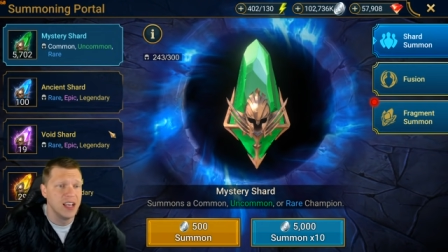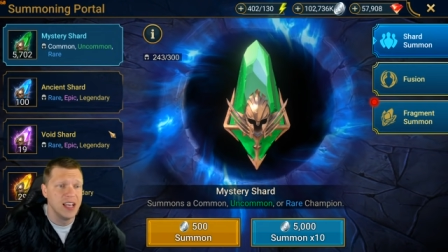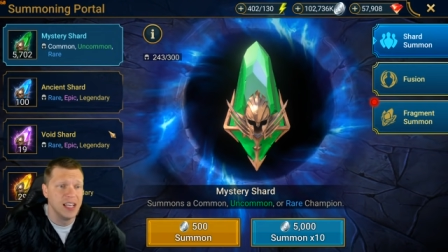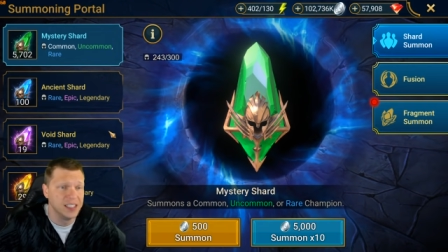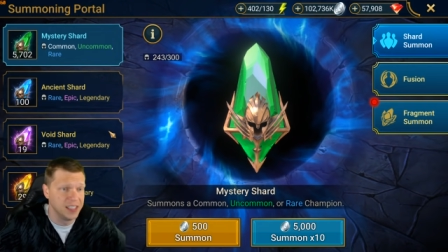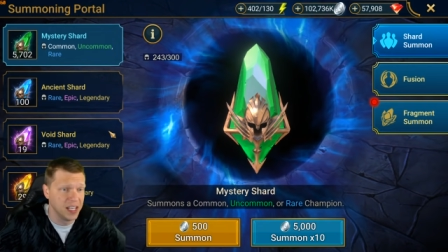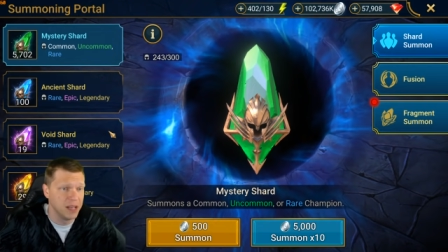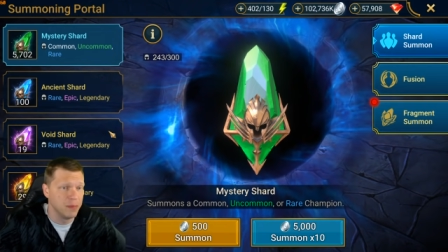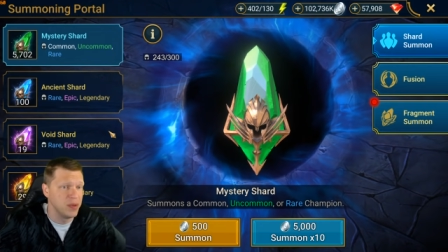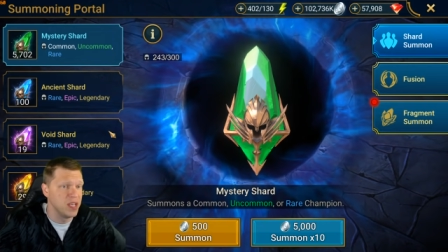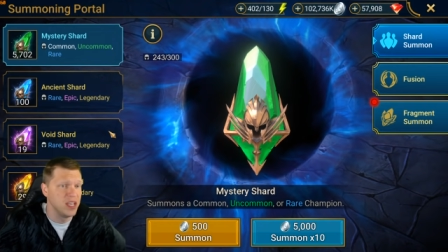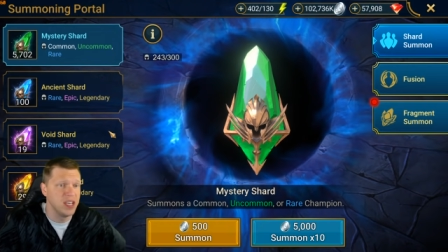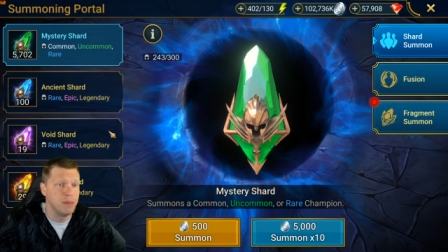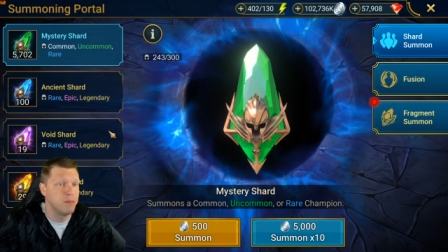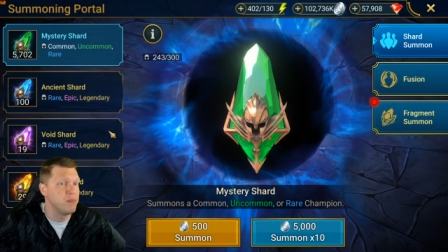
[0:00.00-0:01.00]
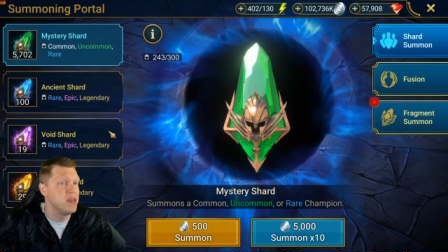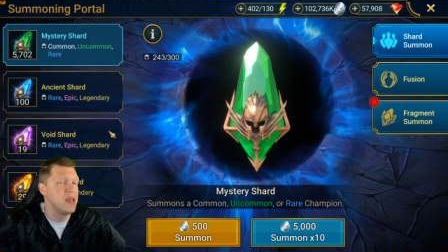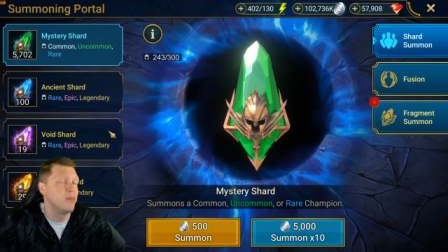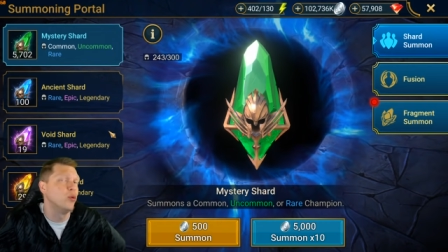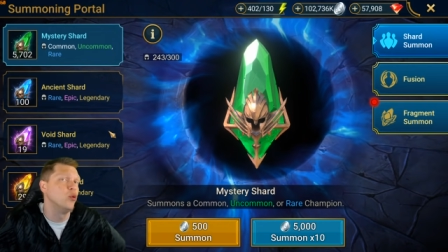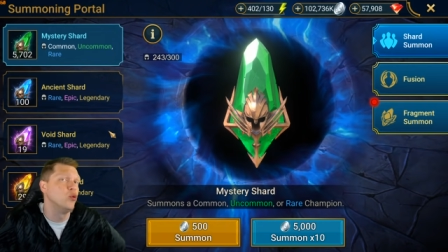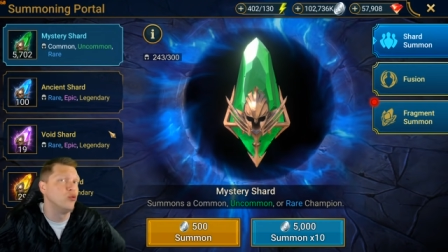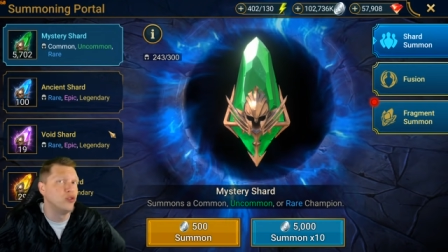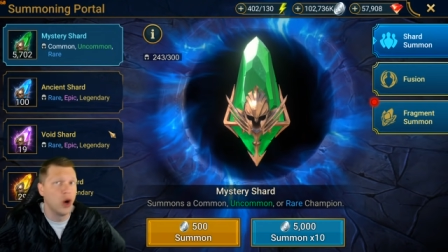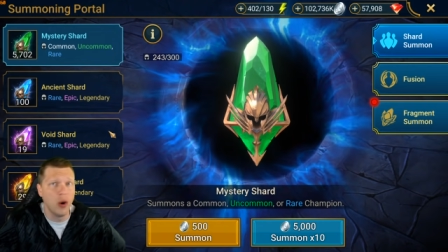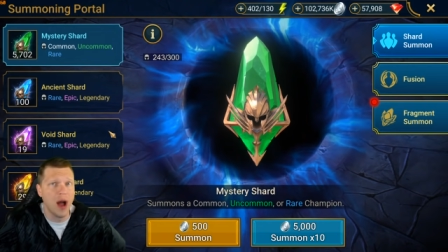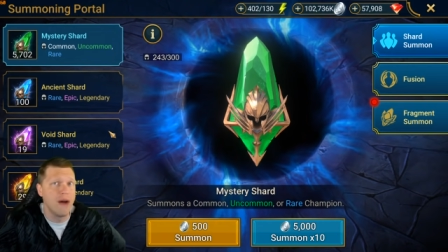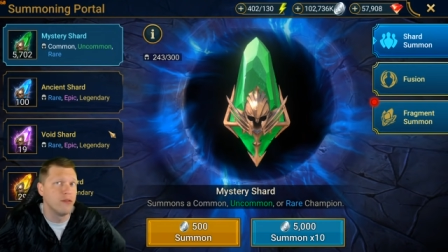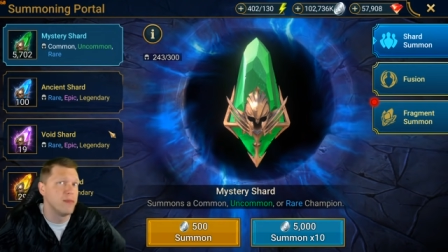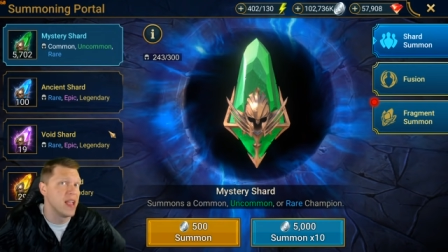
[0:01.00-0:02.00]
is going to be people who don't
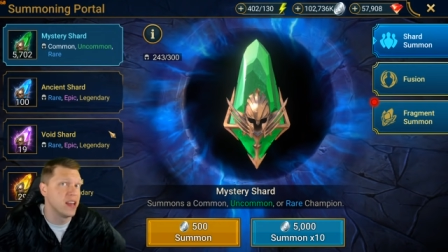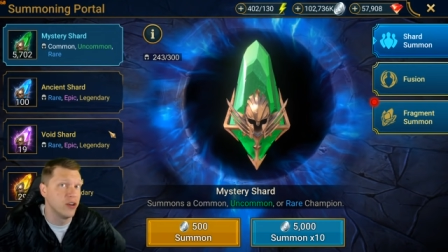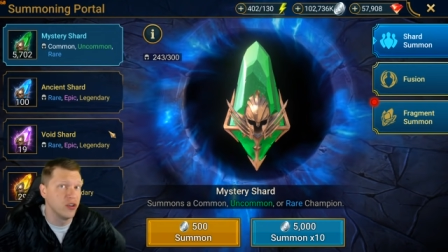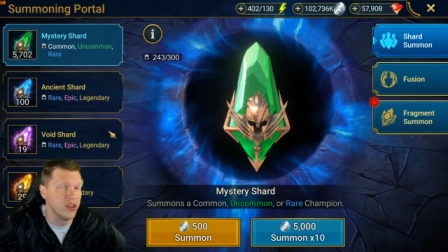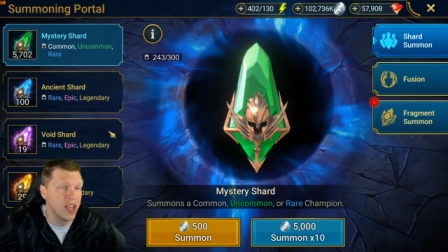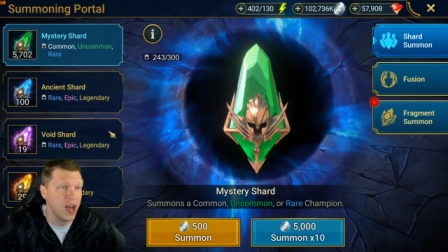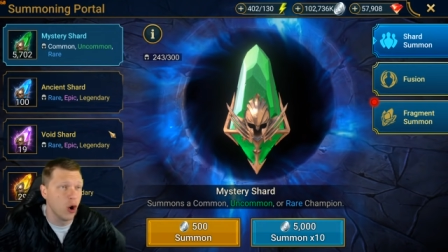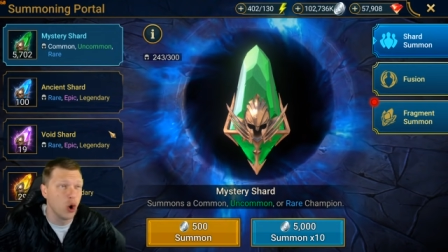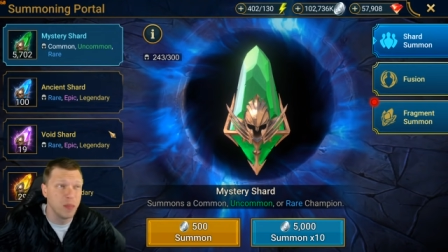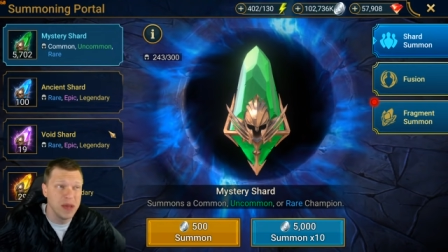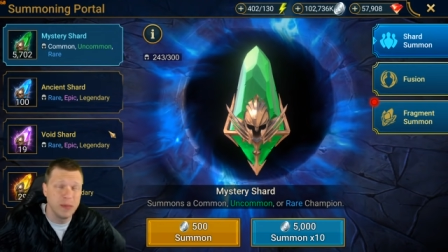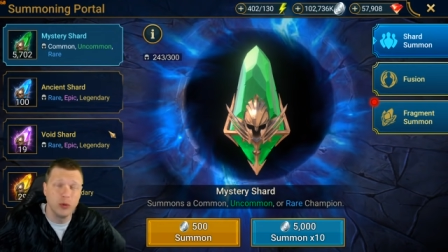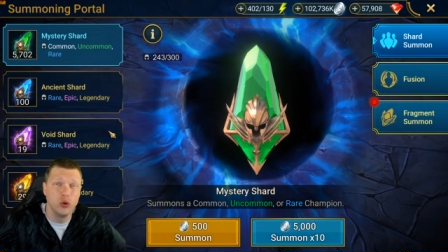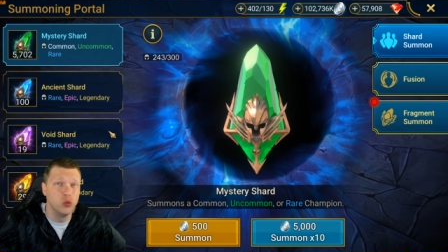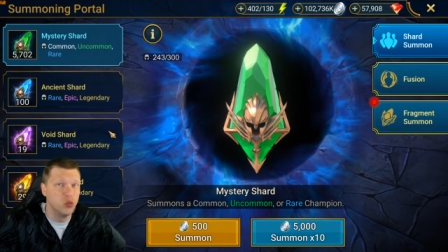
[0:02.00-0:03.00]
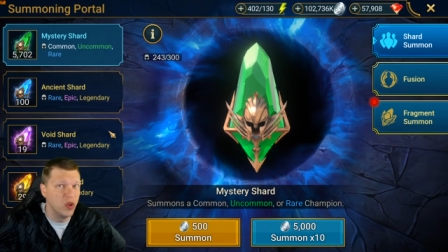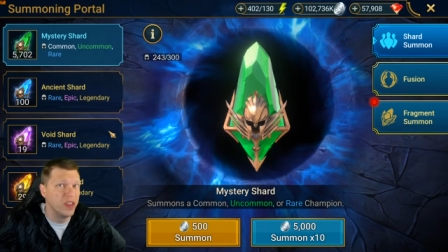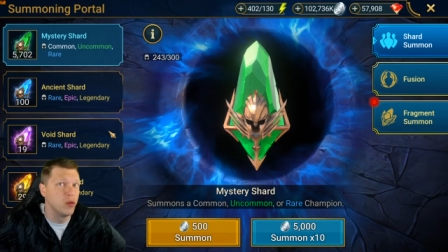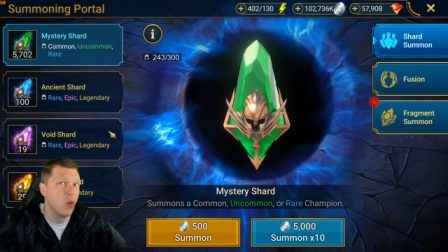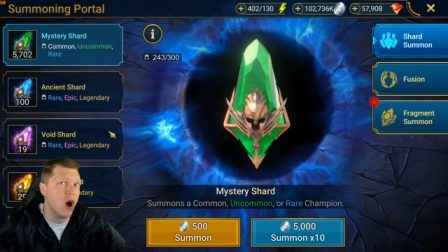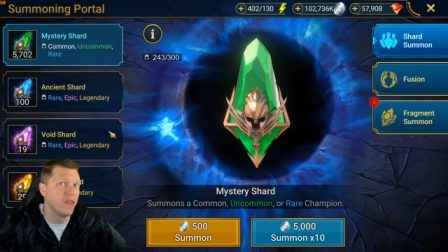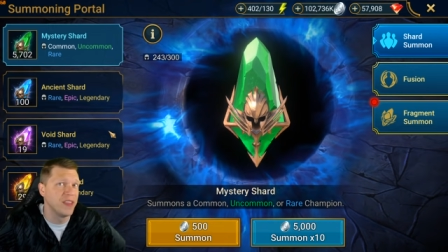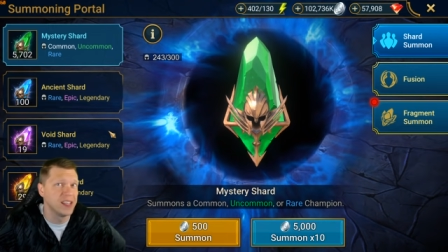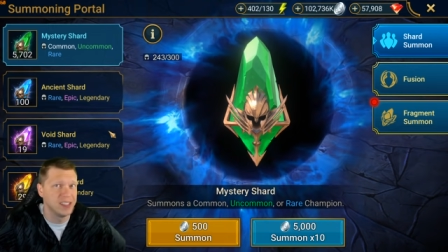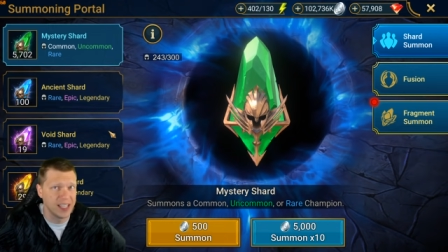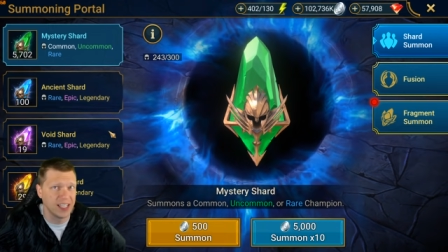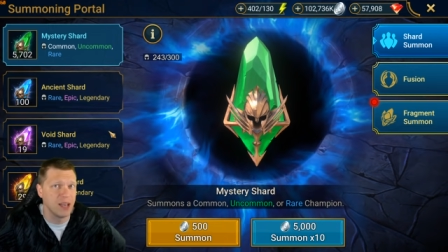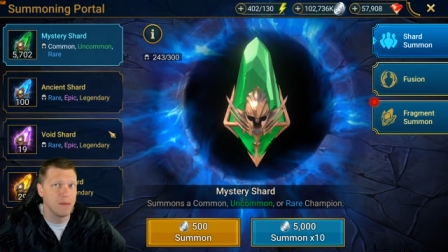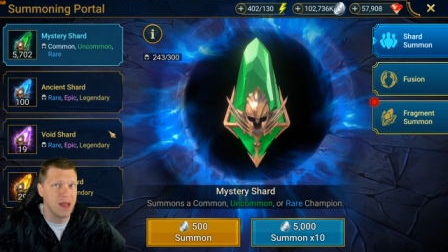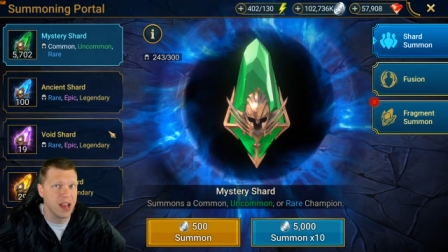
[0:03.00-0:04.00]
have a Man Eater yet or people who really want that
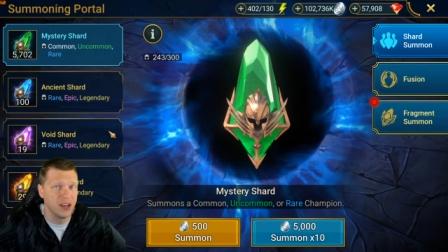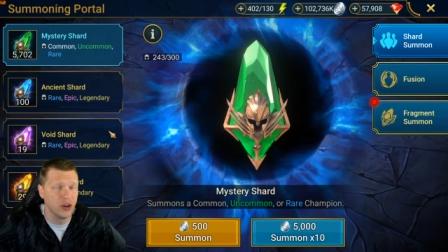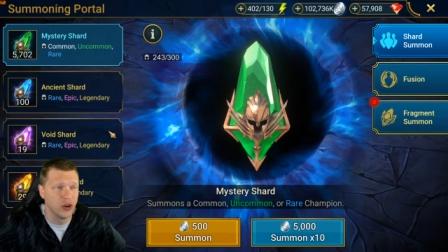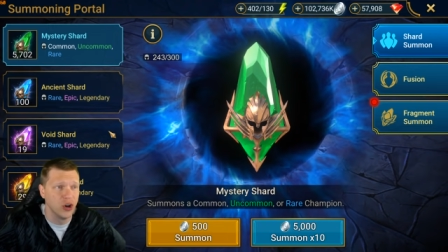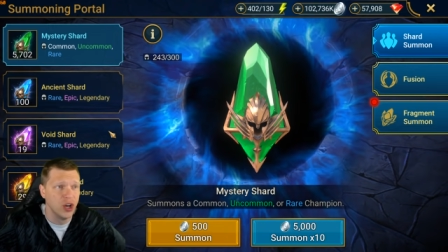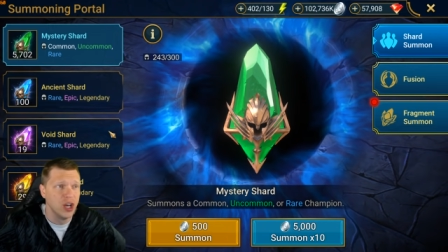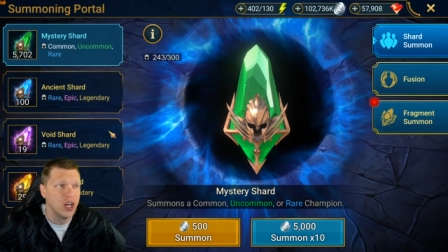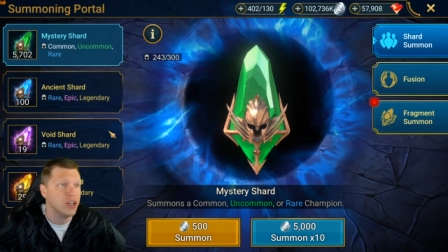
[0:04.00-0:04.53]
second Man Eater